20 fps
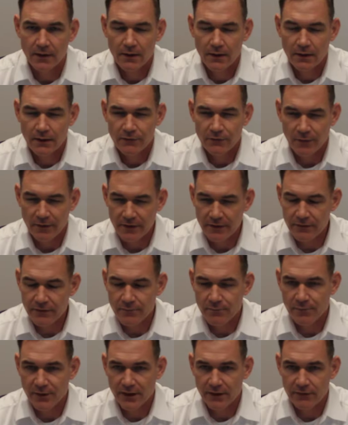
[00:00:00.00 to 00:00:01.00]
So I think the
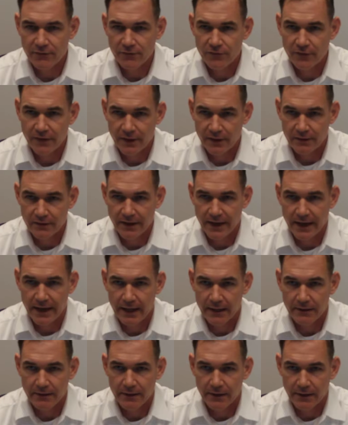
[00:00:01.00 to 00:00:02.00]
biggest thing
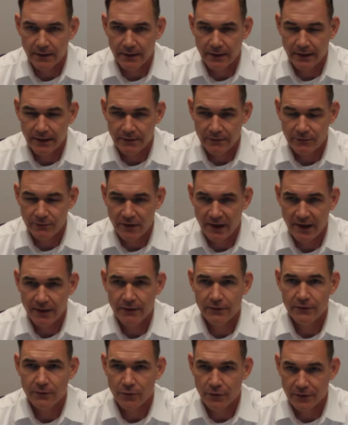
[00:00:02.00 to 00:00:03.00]
that as head of
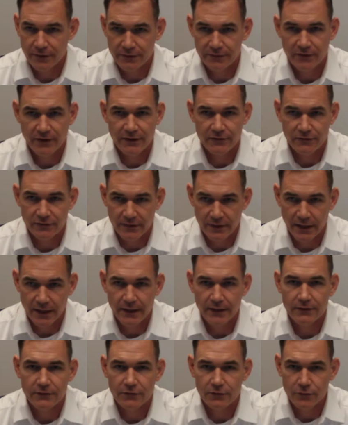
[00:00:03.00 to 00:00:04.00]
the organization that I
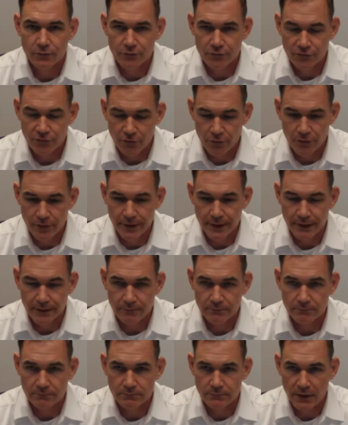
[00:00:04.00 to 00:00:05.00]
can do
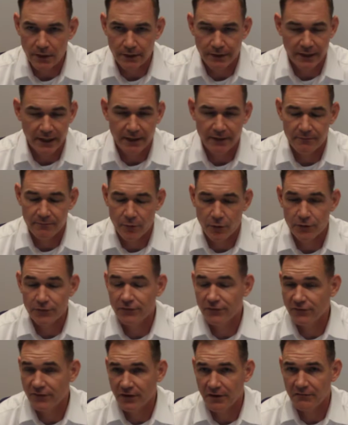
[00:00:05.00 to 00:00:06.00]
during an
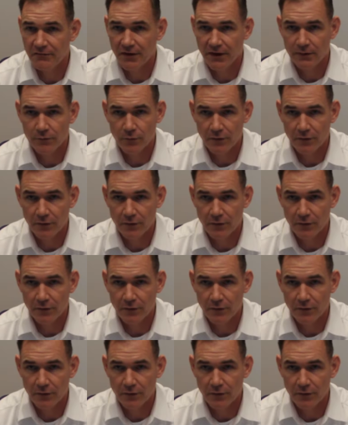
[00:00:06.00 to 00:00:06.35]
emergency event,